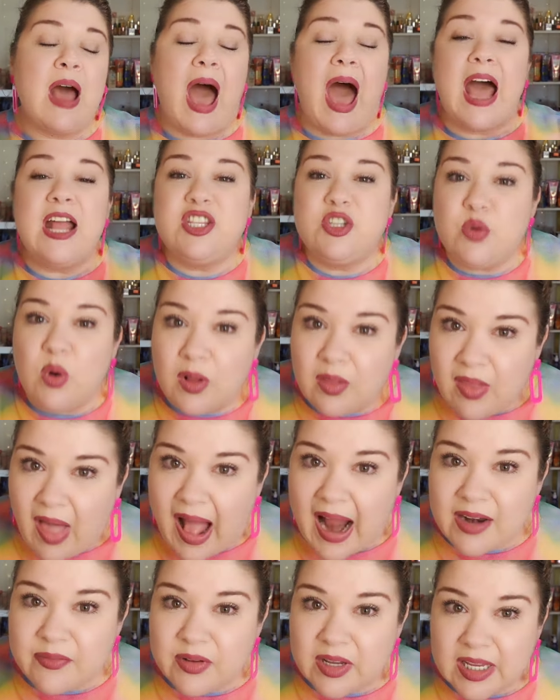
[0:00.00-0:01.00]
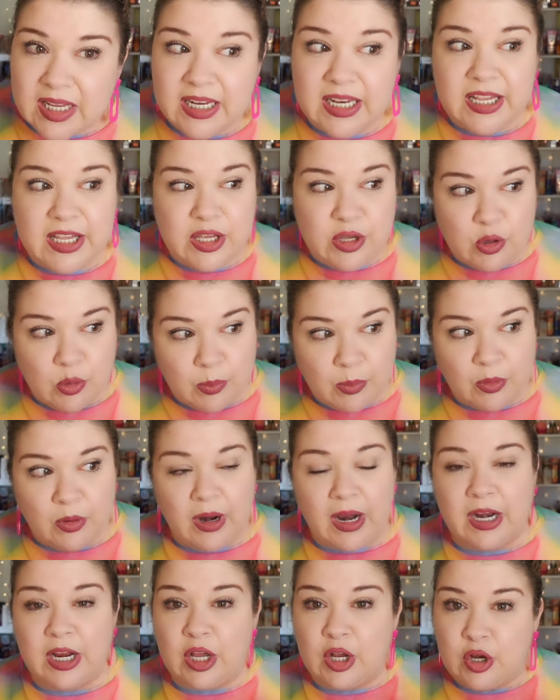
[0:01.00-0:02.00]
I do a lot of it in humor
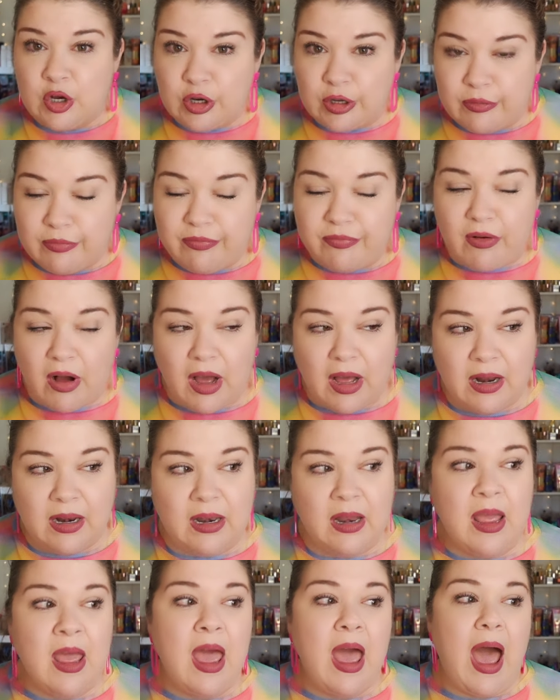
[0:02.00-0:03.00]
and in good fun.